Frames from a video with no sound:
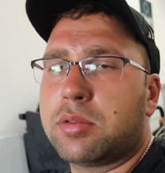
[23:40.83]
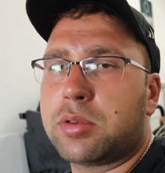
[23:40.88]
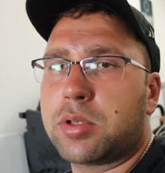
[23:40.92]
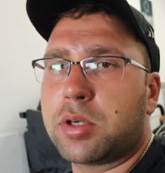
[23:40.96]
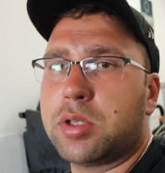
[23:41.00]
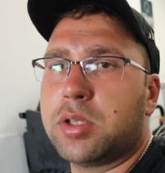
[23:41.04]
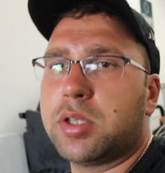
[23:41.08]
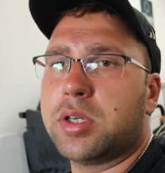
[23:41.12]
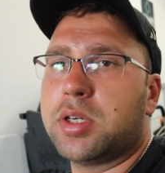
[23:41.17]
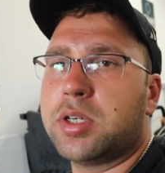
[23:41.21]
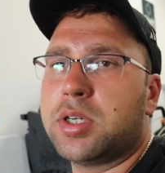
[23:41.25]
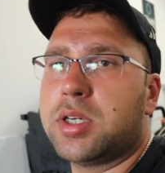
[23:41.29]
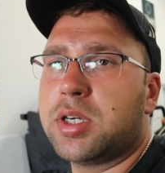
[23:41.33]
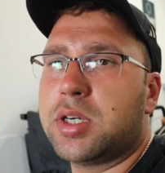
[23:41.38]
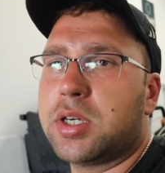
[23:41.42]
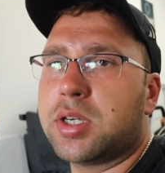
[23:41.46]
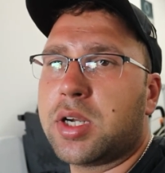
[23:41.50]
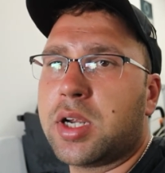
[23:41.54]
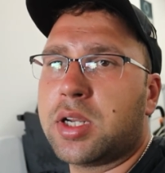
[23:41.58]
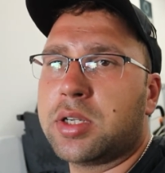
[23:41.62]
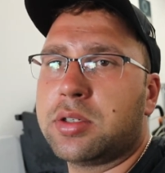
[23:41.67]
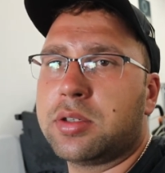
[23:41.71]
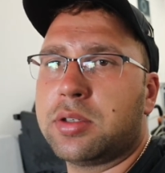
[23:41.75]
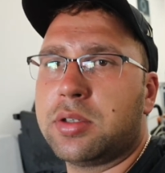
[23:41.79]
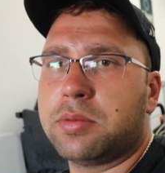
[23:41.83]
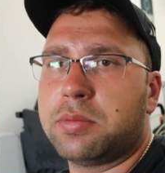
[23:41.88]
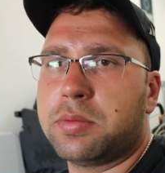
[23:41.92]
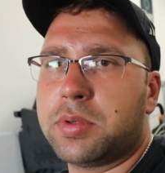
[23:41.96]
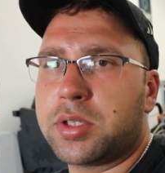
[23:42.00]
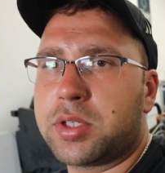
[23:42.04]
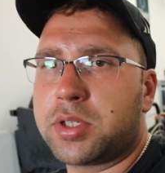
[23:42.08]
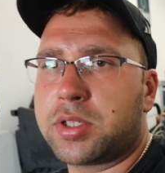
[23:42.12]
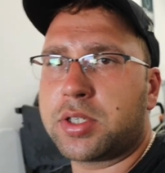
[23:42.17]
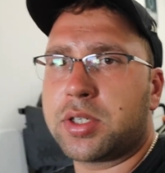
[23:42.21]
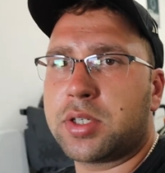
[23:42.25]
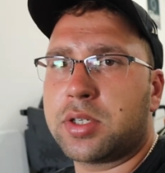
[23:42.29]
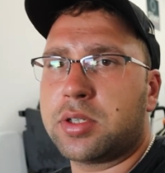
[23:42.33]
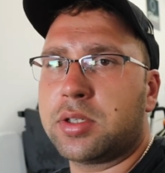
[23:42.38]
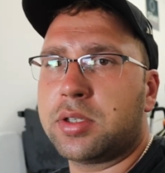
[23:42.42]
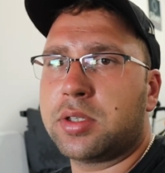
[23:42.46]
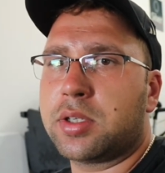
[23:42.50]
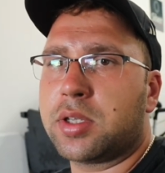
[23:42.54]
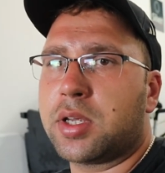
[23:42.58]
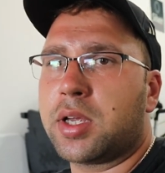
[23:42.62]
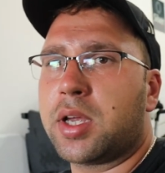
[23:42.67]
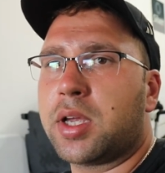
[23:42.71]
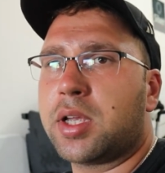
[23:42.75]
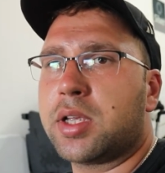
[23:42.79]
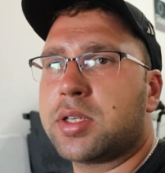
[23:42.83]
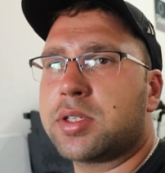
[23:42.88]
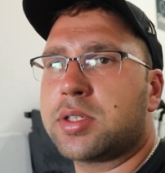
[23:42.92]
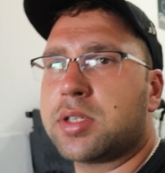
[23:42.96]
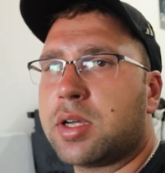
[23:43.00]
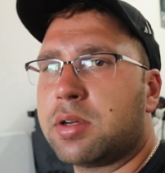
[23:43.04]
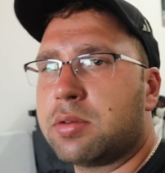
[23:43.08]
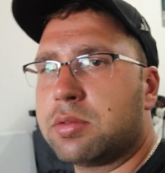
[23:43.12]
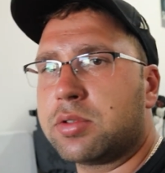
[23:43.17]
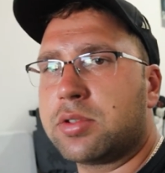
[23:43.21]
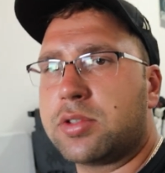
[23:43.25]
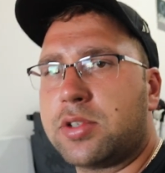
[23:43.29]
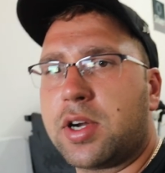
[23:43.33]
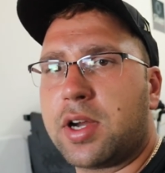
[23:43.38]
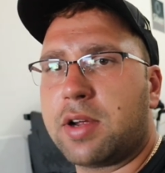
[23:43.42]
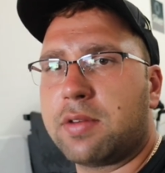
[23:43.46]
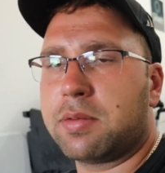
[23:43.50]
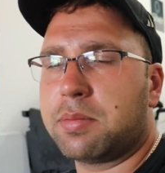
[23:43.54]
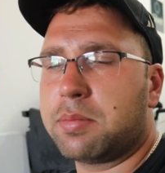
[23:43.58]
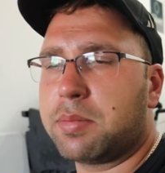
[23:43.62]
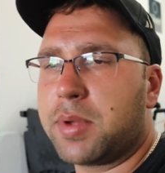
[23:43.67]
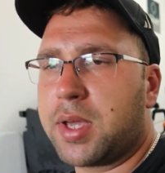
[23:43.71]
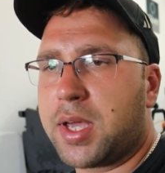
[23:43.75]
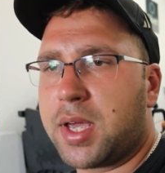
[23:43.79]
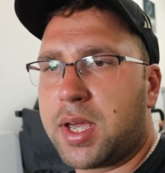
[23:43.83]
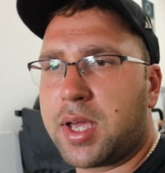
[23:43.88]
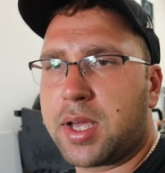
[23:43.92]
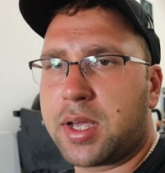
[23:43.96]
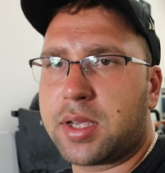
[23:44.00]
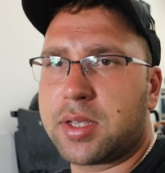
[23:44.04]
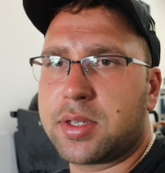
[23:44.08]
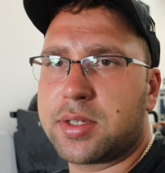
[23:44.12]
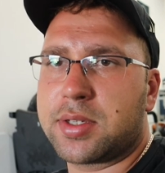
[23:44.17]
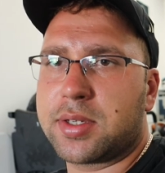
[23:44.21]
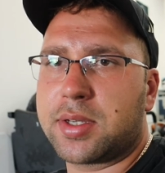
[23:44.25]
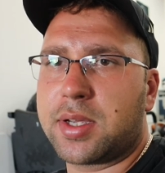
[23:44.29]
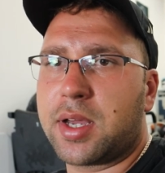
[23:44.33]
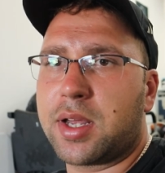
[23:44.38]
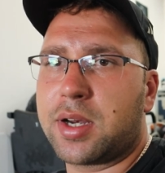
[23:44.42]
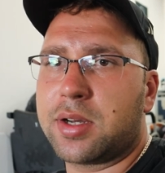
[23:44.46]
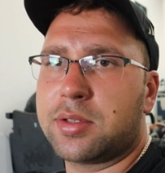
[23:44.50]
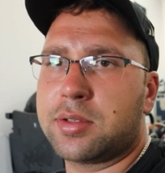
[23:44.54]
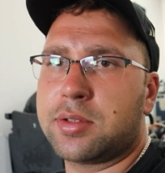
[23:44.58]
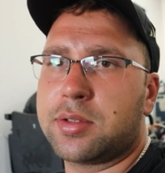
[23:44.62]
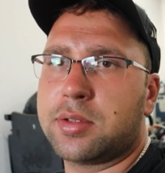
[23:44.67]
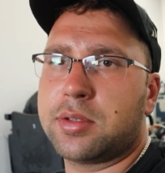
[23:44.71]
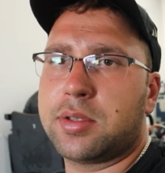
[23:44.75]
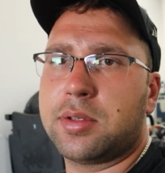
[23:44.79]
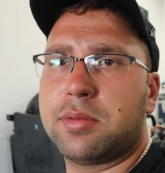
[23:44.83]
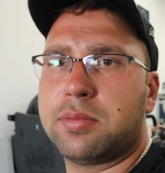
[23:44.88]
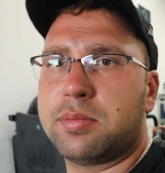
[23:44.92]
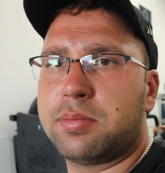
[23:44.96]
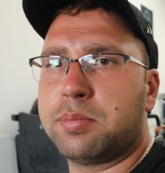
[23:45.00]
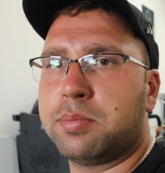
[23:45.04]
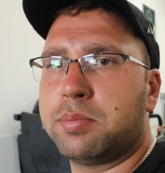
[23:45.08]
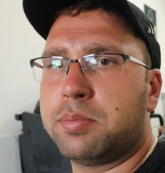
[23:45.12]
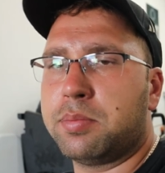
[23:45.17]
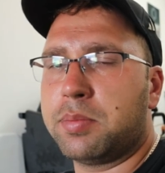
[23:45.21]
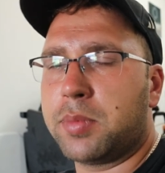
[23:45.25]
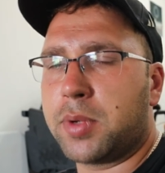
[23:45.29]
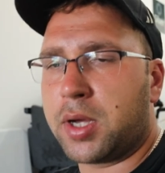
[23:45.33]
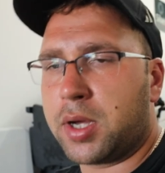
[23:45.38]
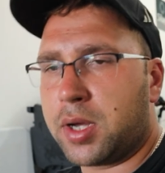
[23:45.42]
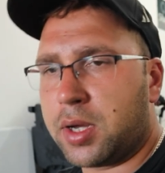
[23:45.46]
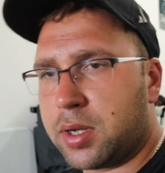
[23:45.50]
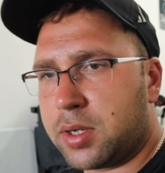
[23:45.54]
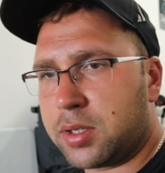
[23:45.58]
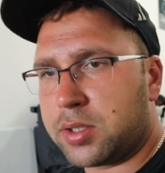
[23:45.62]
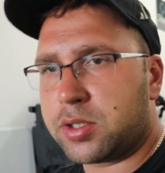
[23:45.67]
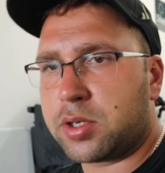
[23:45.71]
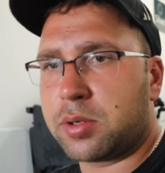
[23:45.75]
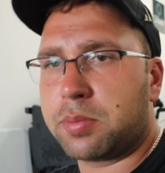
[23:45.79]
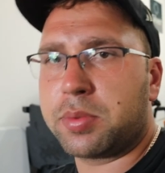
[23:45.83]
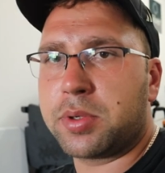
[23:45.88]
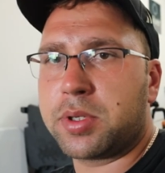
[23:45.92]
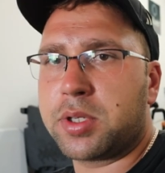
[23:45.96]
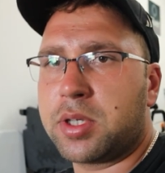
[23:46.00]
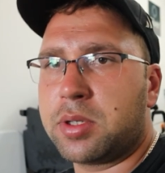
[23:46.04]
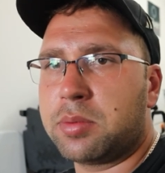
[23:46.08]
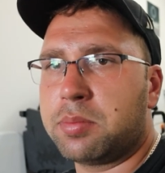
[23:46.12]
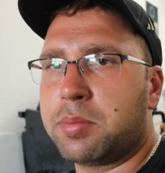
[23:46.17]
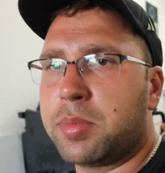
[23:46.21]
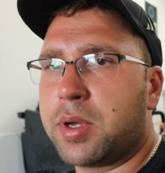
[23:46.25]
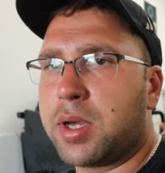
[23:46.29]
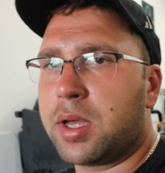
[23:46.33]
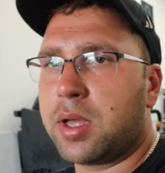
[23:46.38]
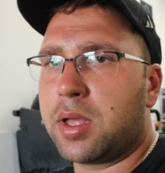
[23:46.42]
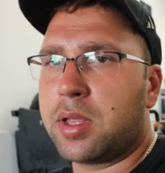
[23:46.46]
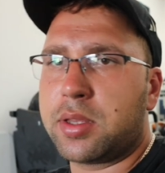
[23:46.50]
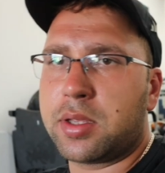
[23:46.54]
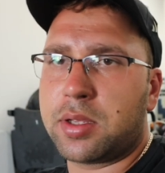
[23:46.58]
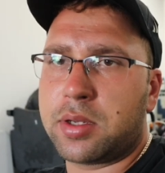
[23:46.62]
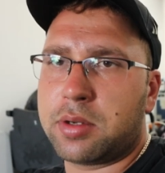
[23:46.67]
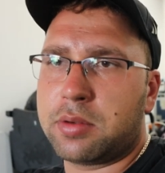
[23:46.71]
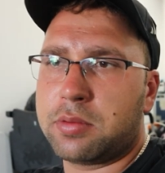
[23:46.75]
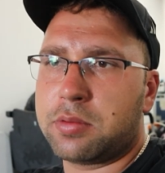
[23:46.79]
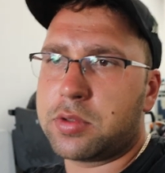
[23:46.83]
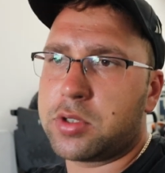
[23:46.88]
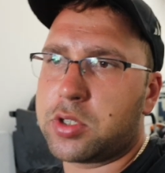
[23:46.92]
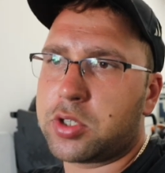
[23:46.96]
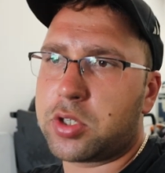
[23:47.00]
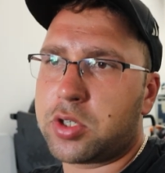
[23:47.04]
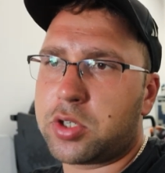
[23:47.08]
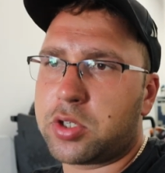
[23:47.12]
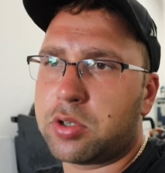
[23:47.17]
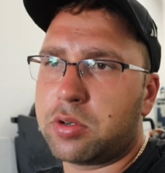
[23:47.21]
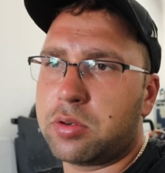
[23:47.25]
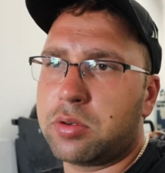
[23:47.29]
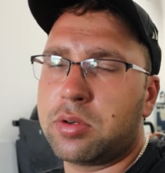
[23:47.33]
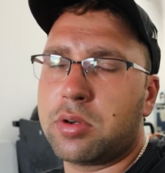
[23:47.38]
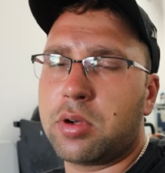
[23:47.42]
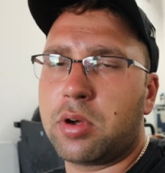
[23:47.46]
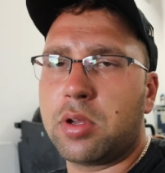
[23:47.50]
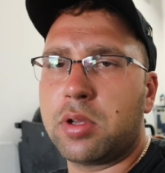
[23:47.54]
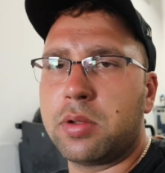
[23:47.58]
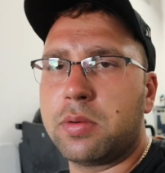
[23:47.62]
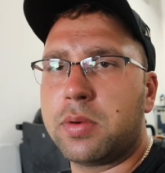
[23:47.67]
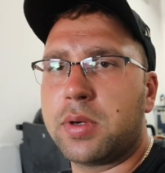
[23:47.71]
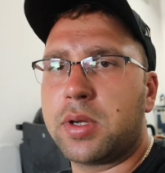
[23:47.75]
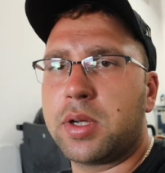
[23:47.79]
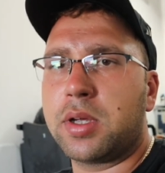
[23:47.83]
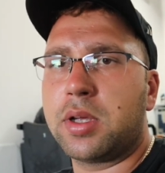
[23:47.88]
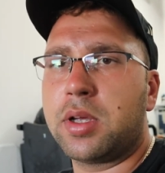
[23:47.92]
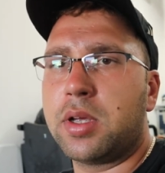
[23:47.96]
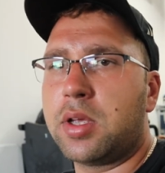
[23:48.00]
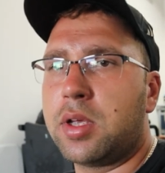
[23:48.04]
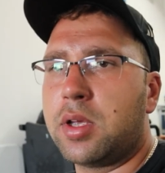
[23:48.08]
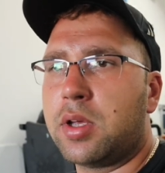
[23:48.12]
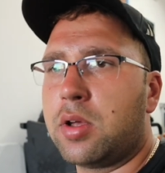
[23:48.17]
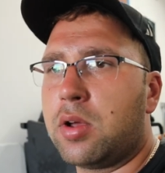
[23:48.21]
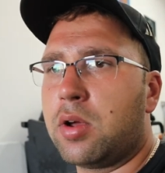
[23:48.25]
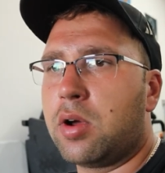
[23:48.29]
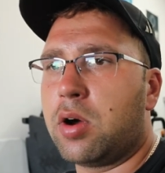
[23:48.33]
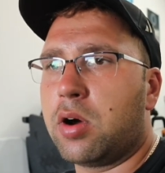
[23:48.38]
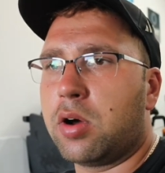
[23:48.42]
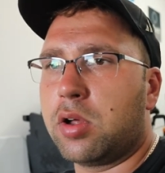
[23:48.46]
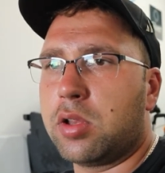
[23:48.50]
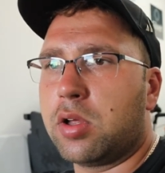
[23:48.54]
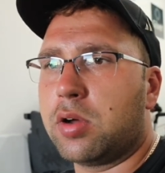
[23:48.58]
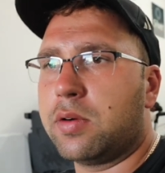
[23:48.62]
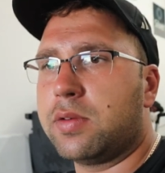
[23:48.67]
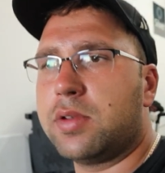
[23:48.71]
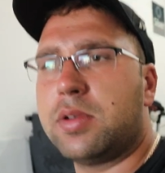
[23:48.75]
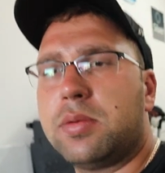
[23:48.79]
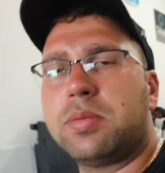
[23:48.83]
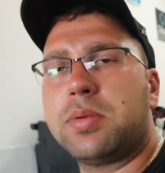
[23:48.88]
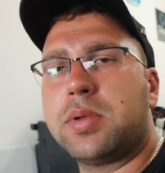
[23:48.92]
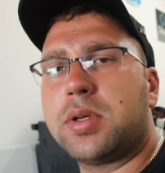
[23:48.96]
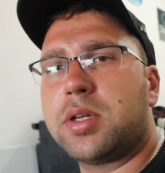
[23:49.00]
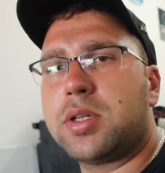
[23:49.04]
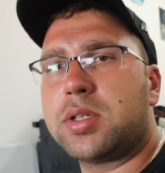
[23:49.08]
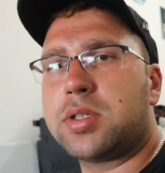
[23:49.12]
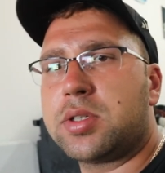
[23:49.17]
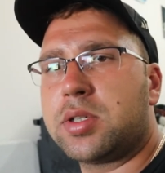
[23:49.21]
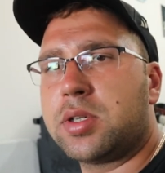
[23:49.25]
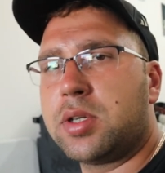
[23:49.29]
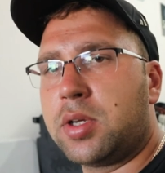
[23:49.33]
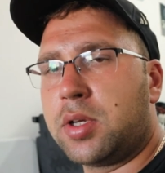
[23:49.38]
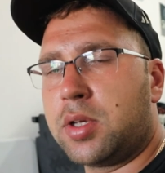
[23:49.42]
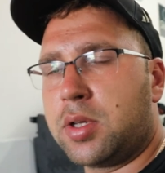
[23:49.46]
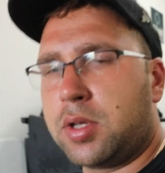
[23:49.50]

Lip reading: through the hood onto the windshield as I was driving back, as I got onto the serpentine belt, and I was just shooting all the way all over the place.